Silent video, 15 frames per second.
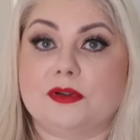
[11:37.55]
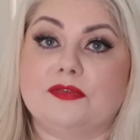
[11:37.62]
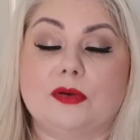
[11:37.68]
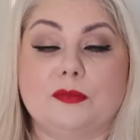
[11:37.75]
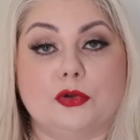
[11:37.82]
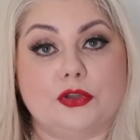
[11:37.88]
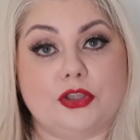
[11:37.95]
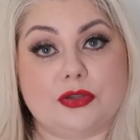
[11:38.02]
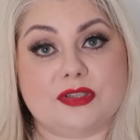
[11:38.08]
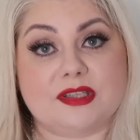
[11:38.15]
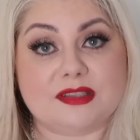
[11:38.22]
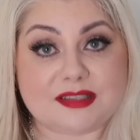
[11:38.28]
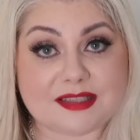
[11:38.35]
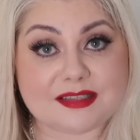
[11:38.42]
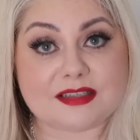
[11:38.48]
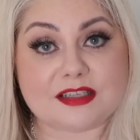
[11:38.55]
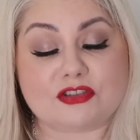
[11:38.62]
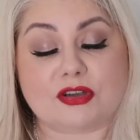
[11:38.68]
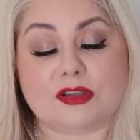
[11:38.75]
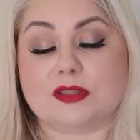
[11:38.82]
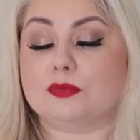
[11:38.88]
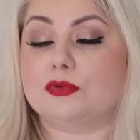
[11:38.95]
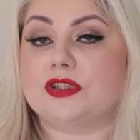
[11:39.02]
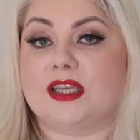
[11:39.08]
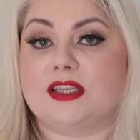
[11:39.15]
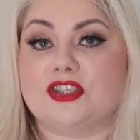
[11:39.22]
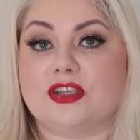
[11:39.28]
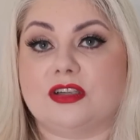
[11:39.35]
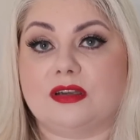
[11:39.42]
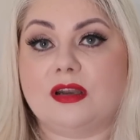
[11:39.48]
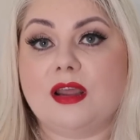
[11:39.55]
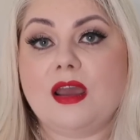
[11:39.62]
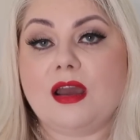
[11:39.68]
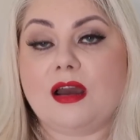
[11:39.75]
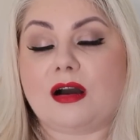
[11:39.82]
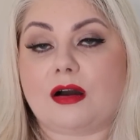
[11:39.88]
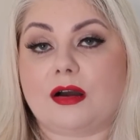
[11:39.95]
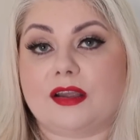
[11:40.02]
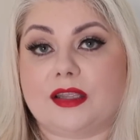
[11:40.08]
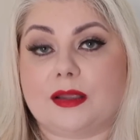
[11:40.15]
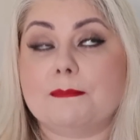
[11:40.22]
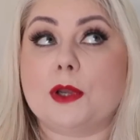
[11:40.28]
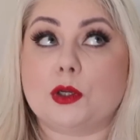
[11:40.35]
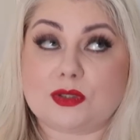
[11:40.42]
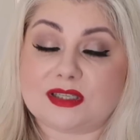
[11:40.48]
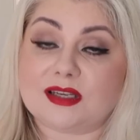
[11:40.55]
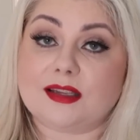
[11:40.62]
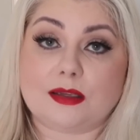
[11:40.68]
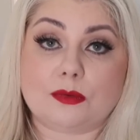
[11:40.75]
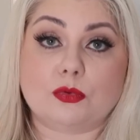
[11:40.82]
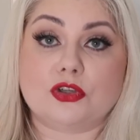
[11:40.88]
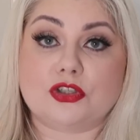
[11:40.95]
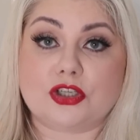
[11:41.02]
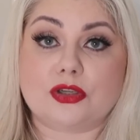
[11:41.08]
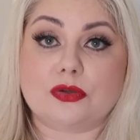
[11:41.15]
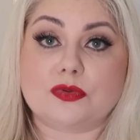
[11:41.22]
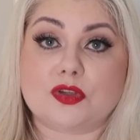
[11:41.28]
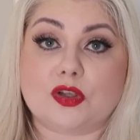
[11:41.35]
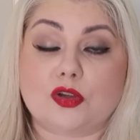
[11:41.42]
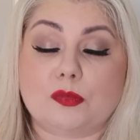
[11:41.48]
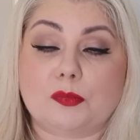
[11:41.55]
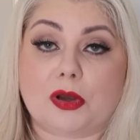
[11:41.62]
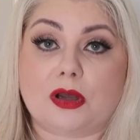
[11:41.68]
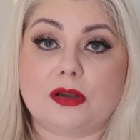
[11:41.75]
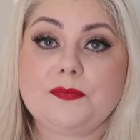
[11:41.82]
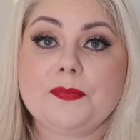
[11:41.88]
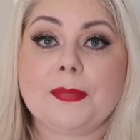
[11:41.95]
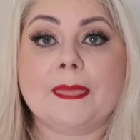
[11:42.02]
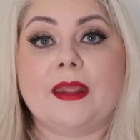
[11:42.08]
If I'm not using the Disney transportation, I mostly would use Uber.